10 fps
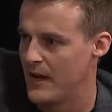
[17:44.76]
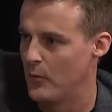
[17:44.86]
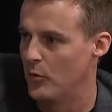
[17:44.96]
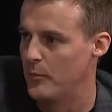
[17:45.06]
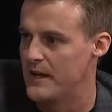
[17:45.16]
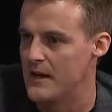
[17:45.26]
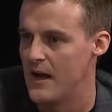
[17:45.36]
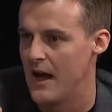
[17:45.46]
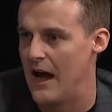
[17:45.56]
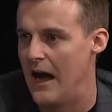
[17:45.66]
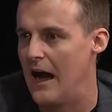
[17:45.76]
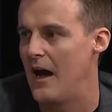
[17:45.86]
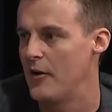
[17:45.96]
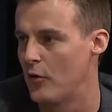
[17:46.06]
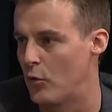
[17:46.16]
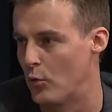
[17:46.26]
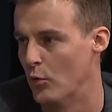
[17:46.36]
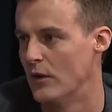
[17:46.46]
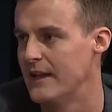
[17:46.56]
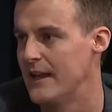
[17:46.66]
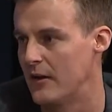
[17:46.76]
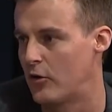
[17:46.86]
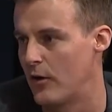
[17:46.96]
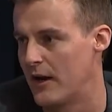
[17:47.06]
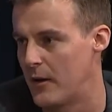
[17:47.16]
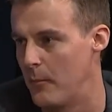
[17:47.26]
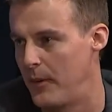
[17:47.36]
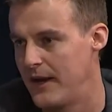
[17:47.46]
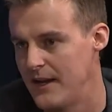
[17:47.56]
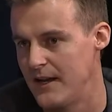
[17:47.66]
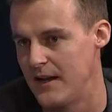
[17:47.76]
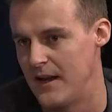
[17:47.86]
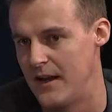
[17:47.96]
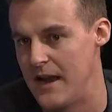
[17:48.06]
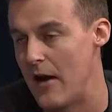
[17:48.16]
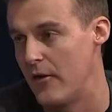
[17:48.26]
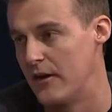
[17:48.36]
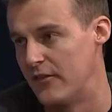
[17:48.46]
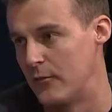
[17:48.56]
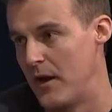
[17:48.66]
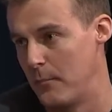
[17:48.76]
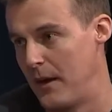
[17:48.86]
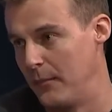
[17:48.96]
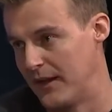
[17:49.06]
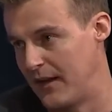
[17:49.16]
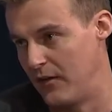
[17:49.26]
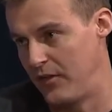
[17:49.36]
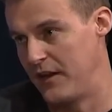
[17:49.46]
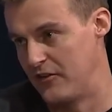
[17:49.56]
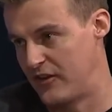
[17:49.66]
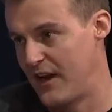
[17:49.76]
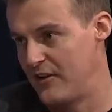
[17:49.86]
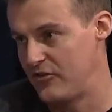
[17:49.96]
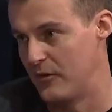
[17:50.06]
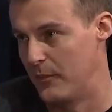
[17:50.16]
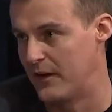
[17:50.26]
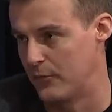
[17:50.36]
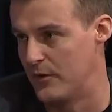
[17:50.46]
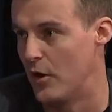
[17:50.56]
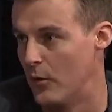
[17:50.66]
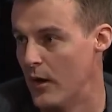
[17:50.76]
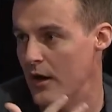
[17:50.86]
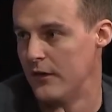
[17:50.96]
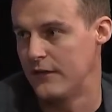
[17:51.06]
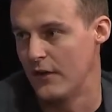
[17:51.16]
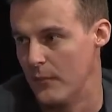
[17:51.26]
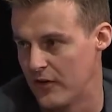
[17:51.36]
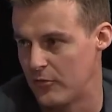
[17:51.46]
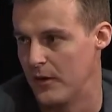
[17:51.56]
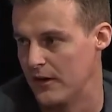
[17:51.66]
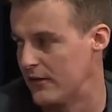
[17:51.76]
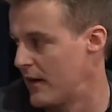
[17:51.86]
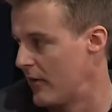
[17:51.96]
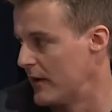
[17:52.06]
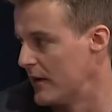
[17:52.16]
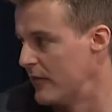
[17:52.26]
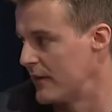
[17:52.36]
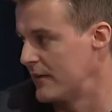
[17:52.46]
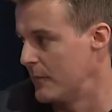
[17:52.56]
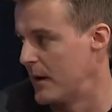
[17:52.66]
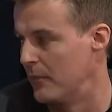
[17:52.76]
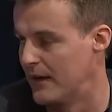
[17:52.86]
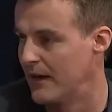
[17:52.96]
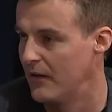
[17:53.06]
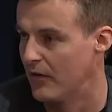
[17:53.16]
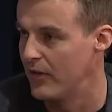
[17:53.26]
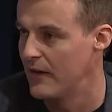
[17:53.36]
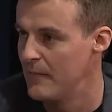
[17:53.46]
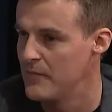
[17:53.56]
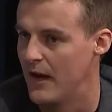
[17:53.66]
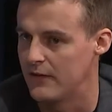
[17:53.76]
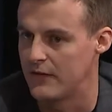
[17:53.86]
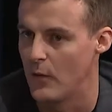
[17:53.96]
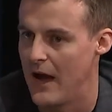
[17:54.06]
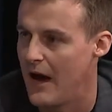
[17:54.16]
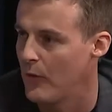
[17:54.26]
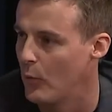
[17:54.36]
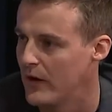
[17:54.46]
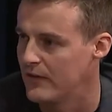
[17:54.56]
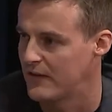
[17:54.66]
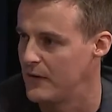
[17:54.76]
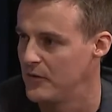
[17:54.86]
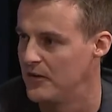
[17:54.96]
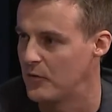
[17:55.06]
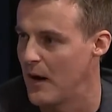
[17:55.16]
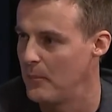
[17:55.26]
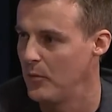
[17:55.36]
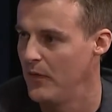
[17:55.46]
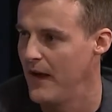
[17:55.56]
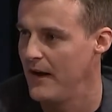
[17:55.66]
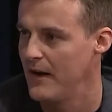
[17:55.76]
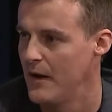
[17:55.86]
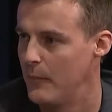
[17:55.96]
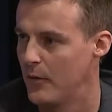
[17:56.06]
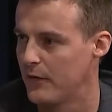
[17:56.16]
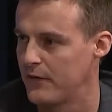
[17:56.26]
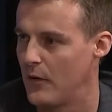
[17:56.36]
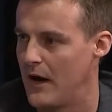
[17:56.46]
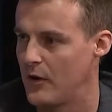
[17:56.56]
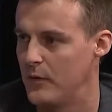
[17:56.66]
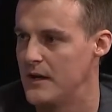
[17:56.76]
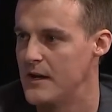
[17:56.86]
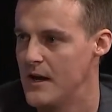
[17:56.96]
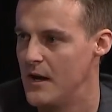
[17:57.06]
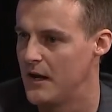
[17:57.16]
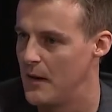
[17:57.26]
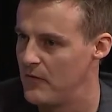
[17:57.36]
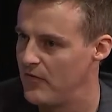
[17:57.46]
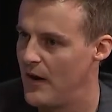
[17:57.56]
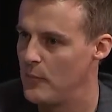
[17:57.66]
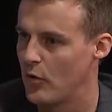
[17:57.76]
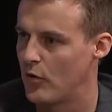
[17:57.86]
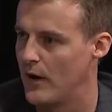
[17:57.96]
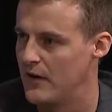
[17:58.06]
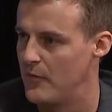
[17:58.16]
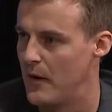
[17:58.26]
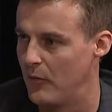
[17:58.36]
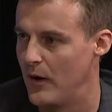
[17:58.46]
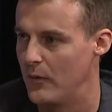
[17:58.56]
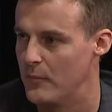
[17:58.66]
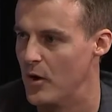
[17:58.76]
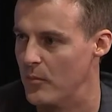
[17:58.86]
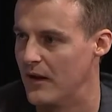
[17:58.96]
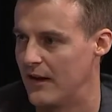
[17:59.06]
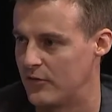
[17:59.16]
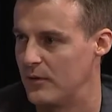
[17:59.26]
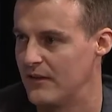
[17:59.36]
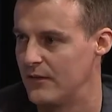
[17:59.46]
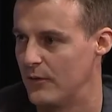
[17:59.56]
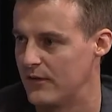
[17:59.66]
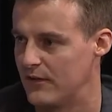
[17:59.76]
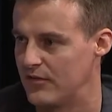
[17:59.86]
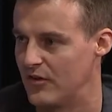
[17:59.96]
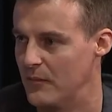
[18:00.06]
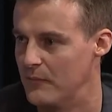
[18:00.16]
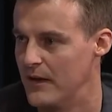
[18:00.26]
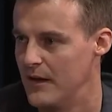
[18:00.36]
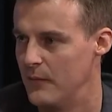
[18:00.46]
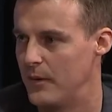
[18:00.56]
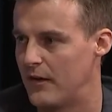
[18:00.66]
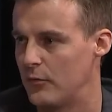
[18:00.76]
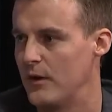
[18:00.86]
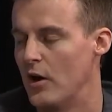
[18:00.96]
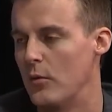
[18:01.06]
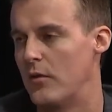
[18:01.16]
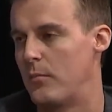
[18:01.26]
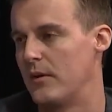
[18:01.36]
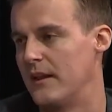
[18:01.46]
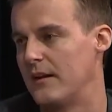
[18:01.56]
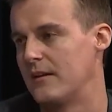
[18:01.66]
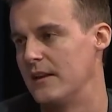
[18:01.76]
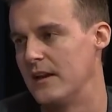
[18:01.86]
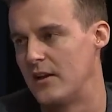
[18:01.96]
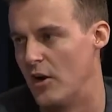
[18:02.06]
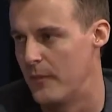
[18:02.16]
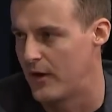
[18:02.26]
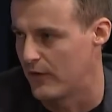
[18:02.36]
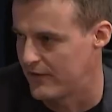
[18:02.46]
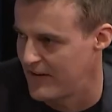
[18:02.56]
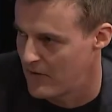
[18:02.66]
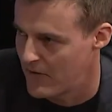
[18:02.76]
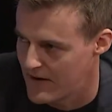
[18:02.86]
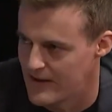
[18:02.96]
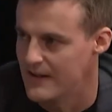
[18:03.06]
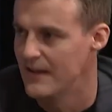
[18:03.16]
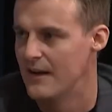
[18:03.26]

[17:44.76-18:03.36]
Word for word: It will be hard, grueling, and create competing narratives around public health and education because we know so much money is currently invested in public health. And so, how do we as a community grapple with that? But also, how do we get far more creative about where we mobilize resources from? Because we know with political and economic austerity,